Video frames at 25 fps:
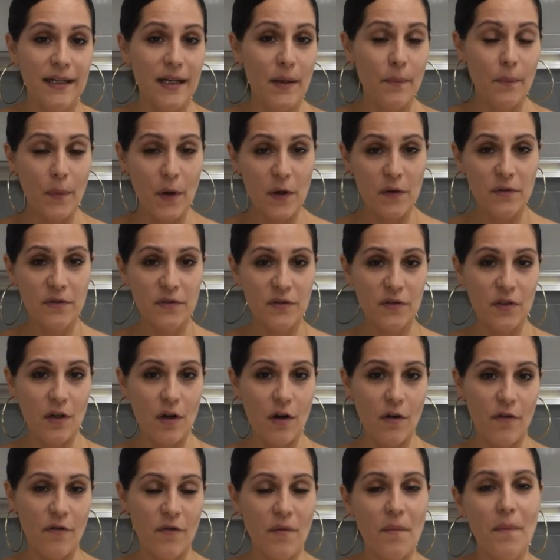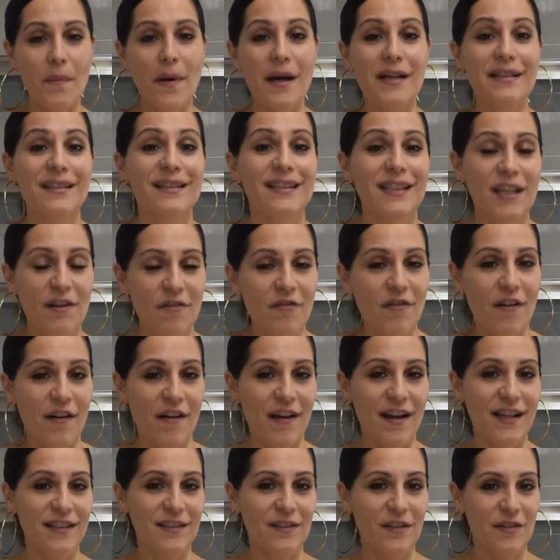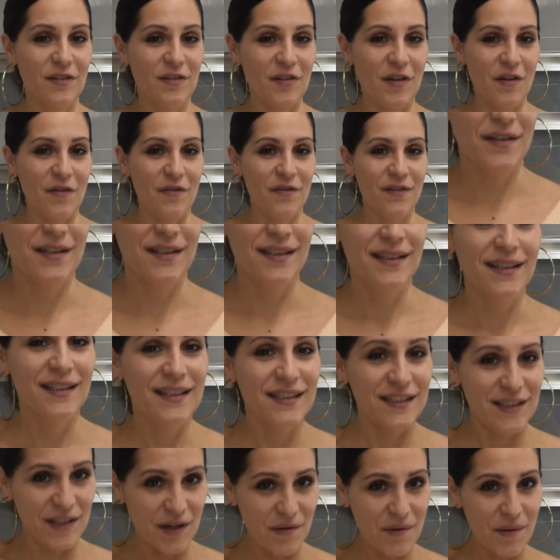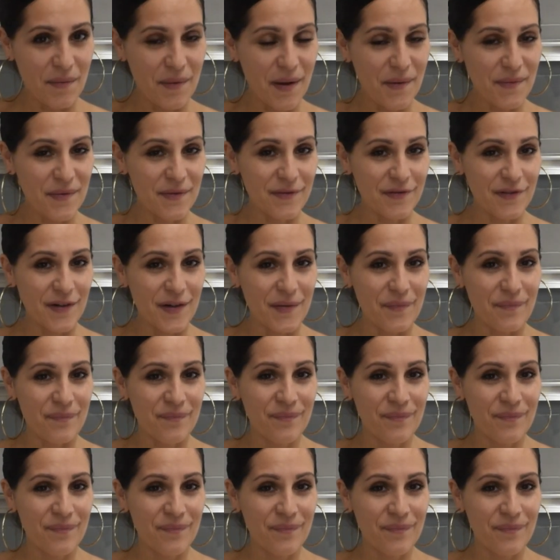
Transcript: They're both soft, but different kinds of soft. Do you know where I'm coming from?